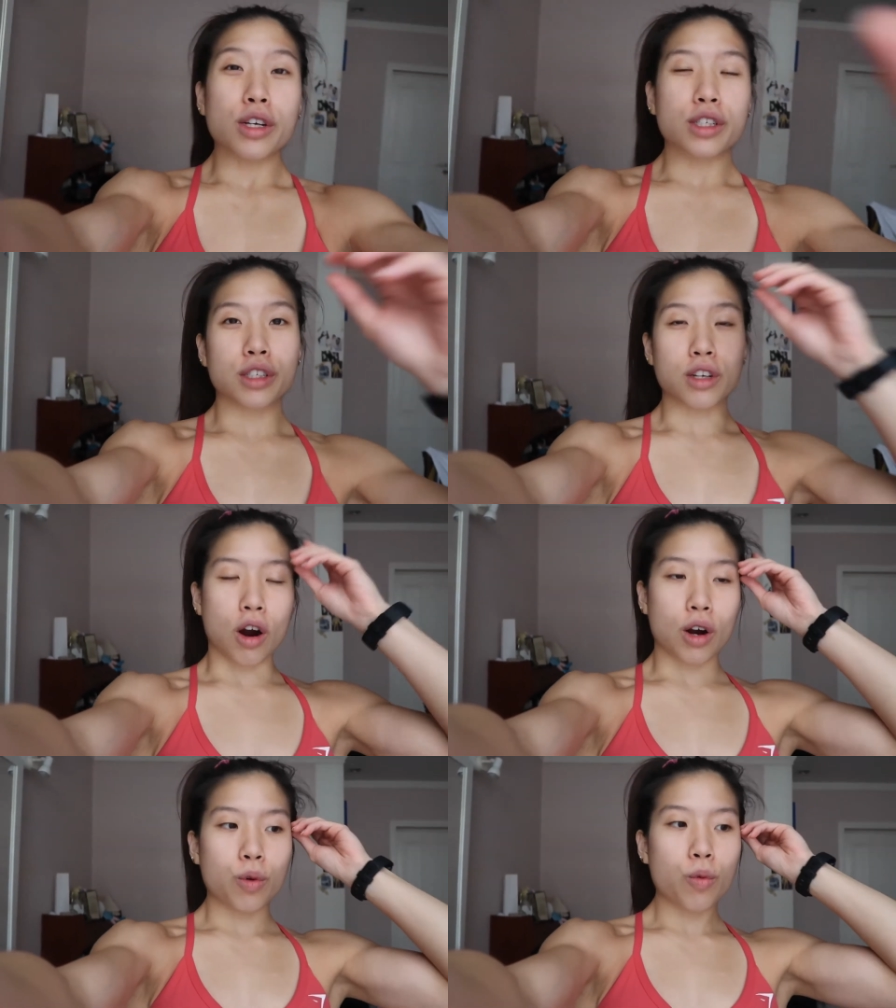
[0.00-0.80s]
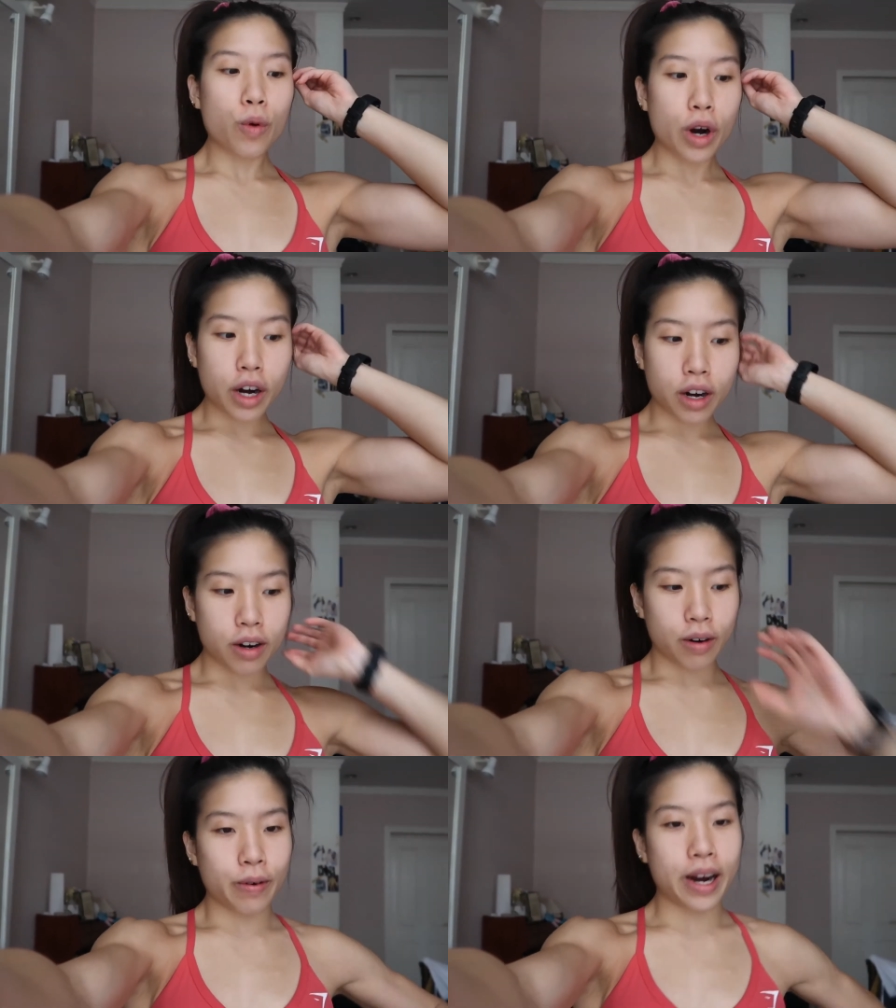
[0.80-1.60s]
start
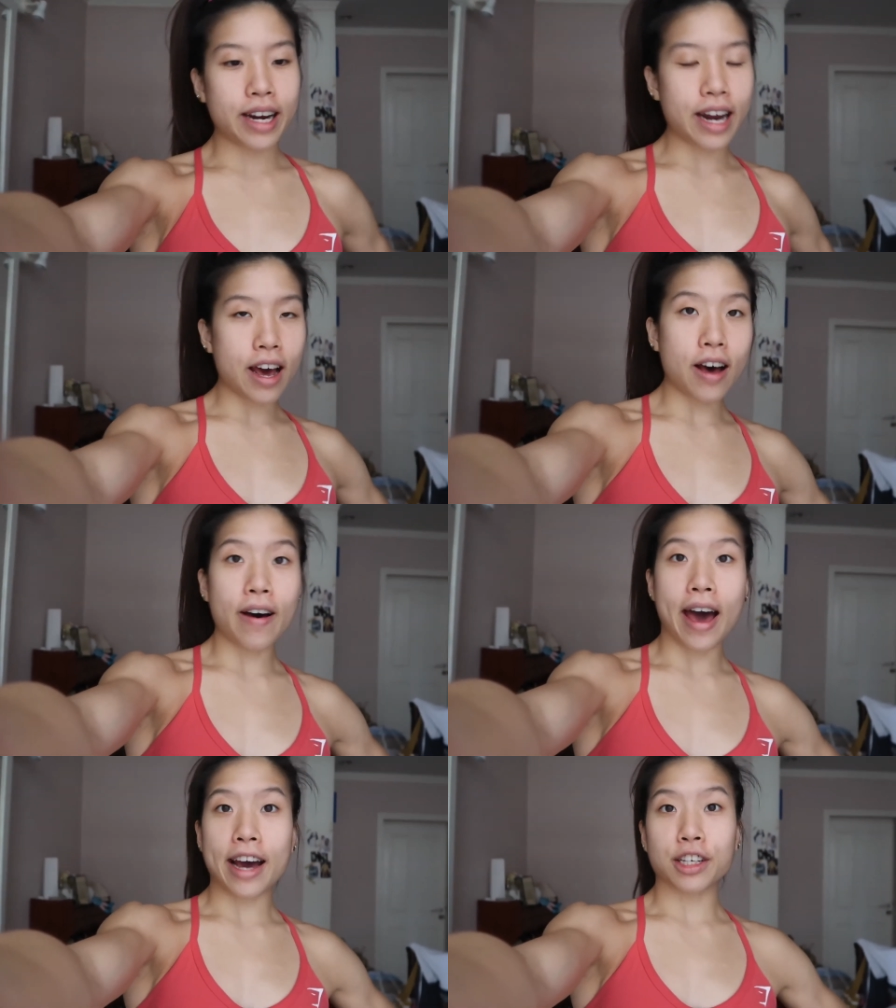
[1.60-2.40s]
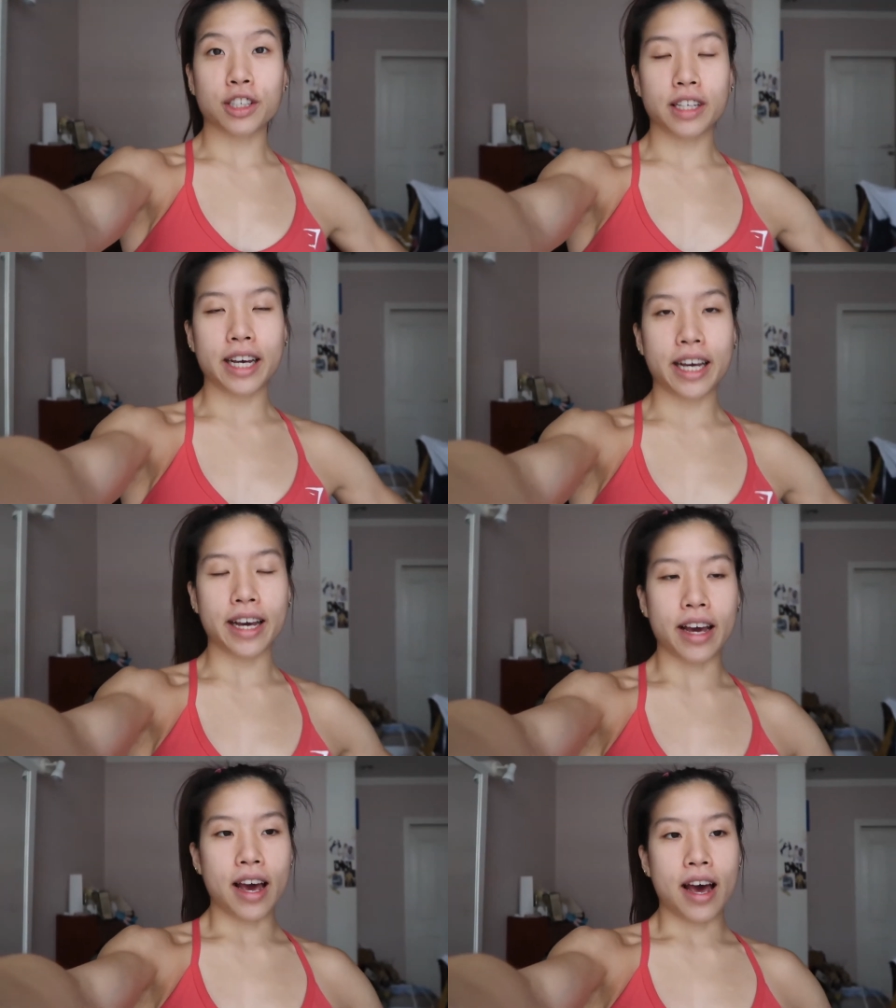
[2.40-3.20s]
work right now
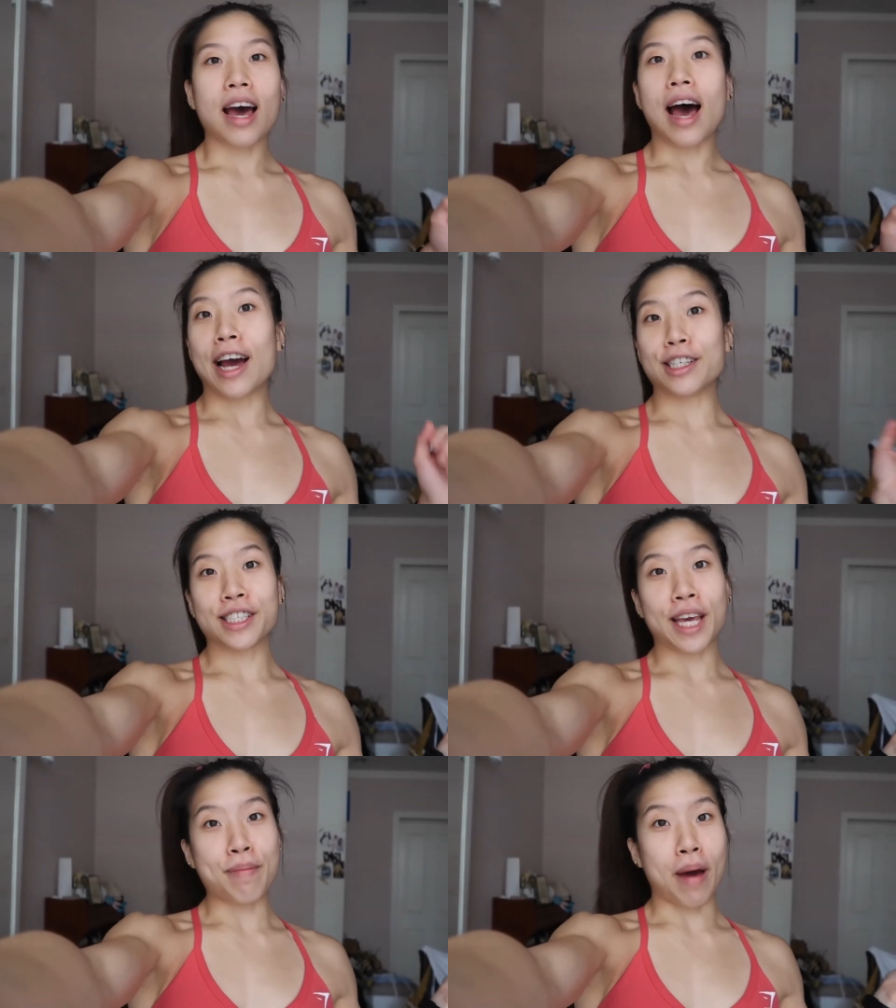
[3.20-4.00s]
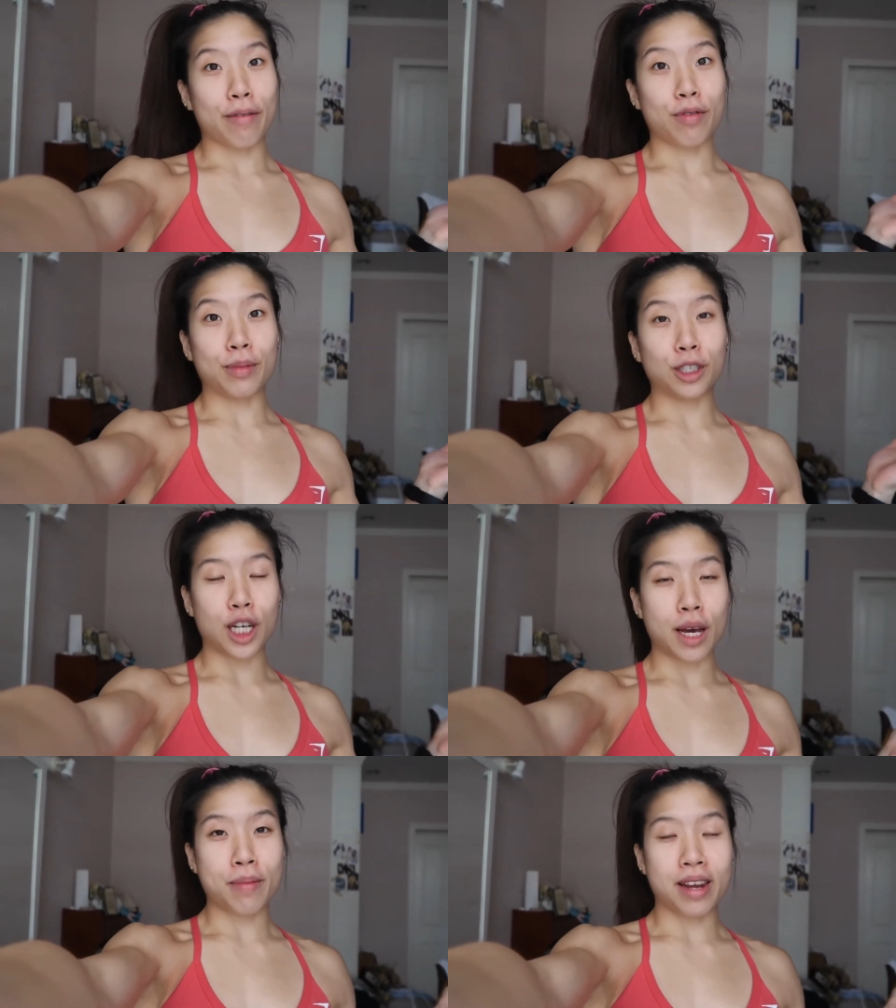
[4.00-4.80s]
actually I just came back from the
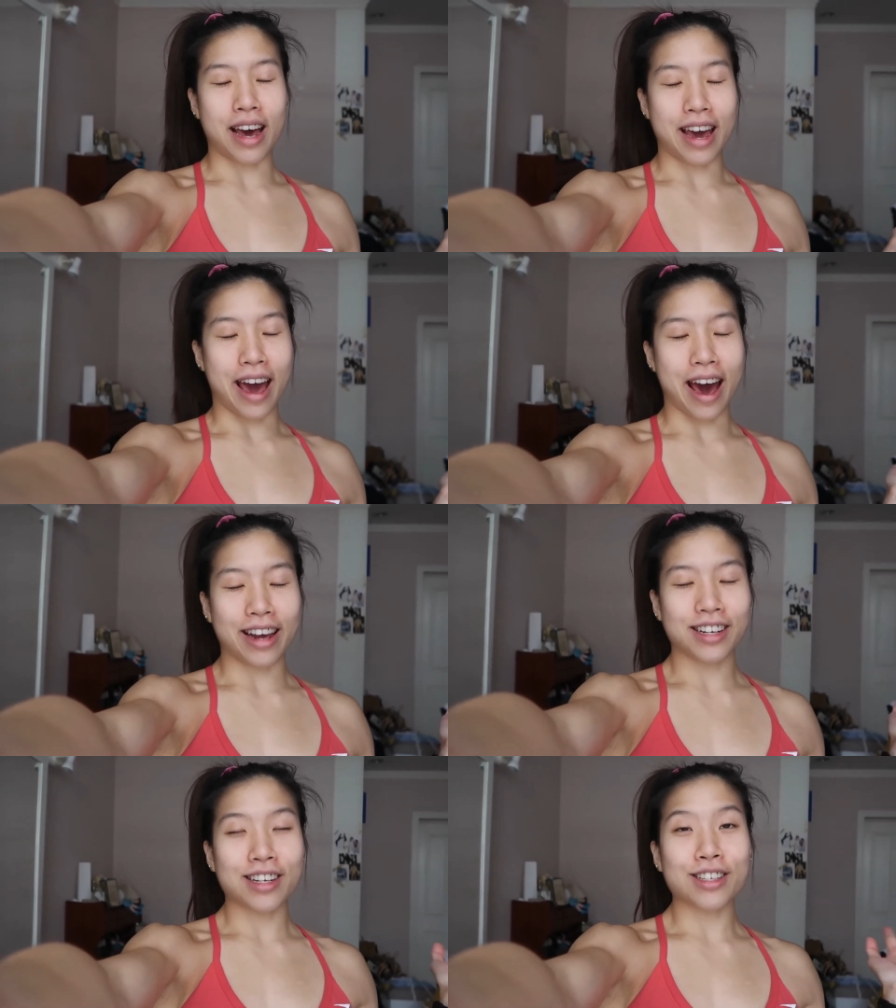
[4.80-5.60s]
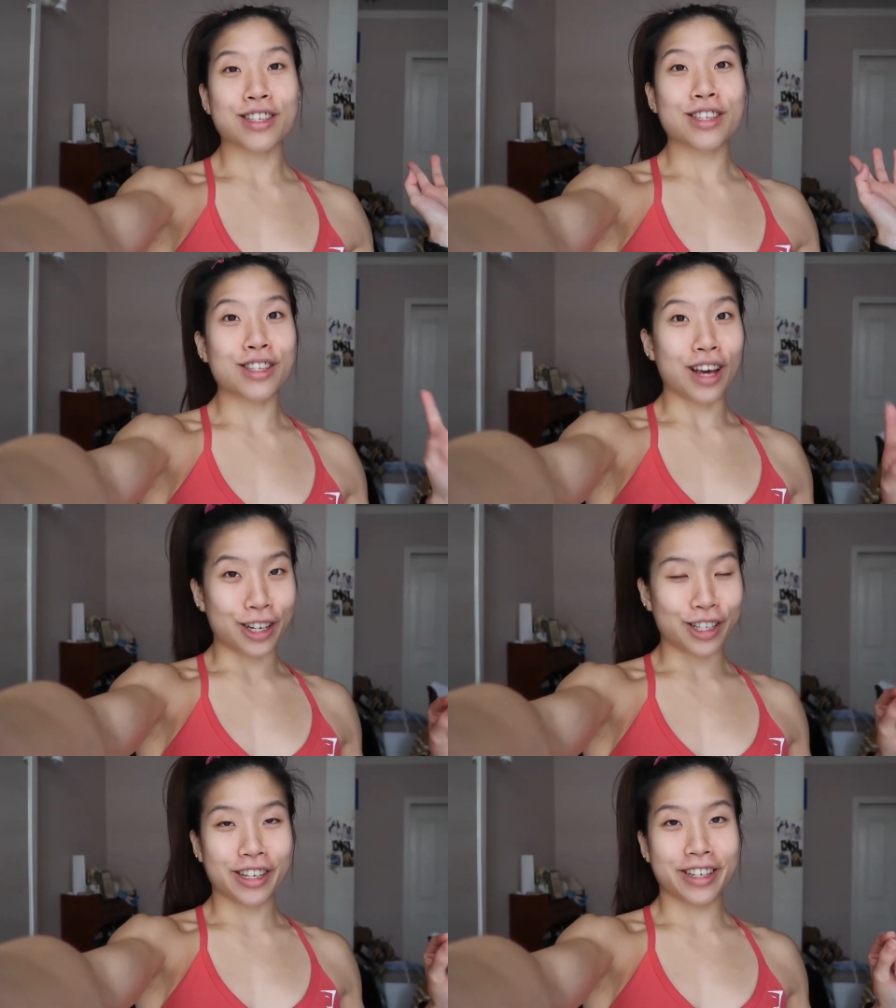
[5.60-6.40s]
gym and I had
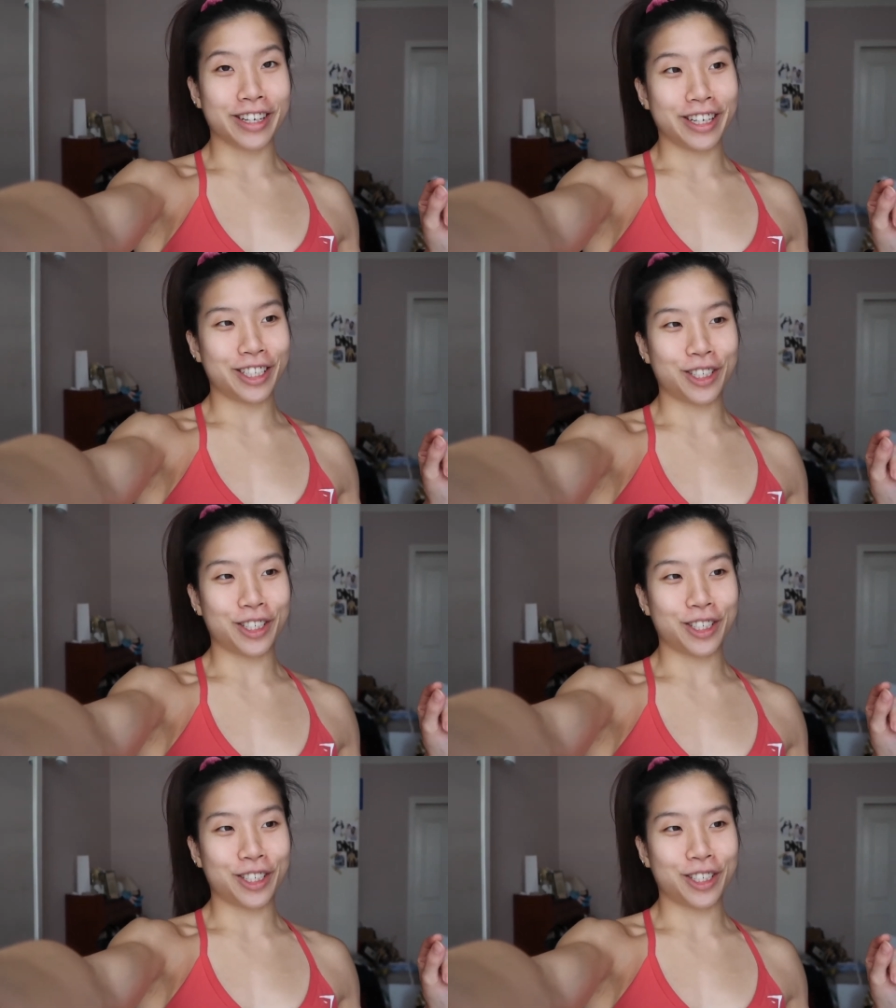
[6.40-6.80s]
such a good